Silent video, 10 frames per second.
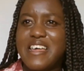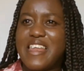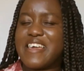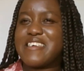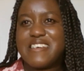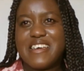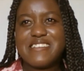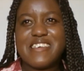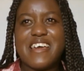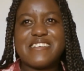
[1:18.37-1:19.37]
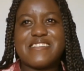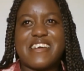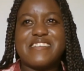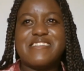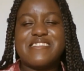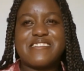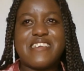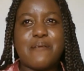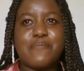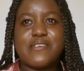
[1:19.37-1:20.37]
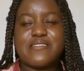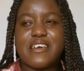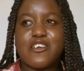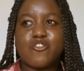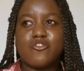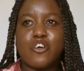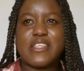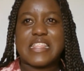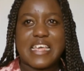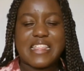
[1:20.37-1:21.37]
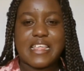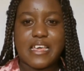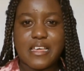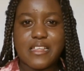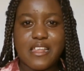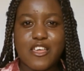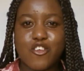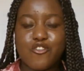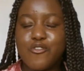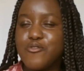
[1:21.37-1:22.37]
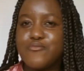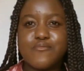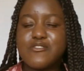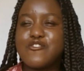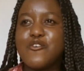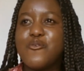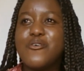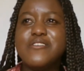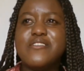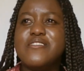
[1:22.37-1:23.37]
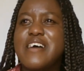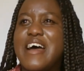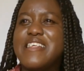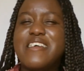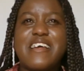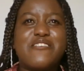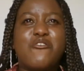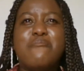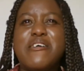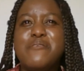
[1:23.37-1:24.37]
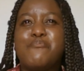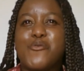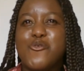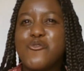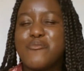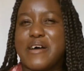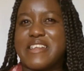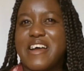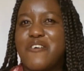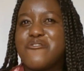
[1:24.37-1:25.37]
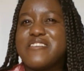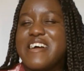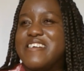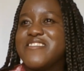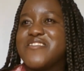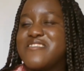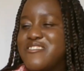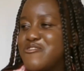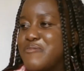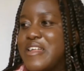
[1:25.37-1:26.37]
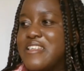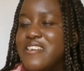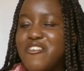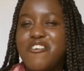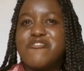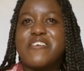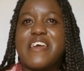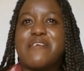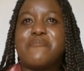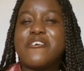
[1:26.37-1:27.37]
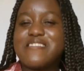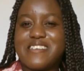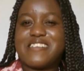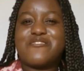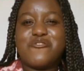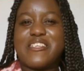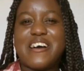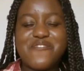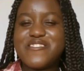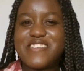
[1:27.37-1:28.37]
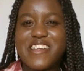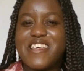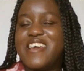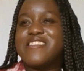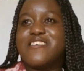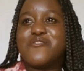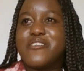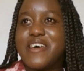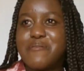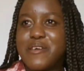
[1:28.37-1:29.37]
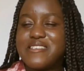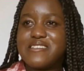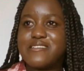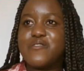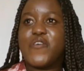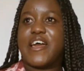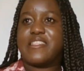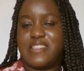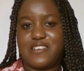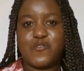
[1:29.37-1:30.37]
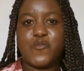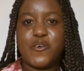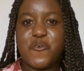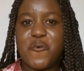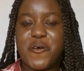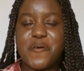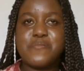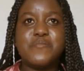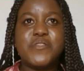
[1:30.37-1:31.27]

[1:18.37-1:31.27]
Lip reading: Like anxiety is there, but it's like not there. Like, you know. So and normally broke, man. I'm gonna exercise, man. All you care about is that you love each other and that's all that matters. Fine, that's where we were.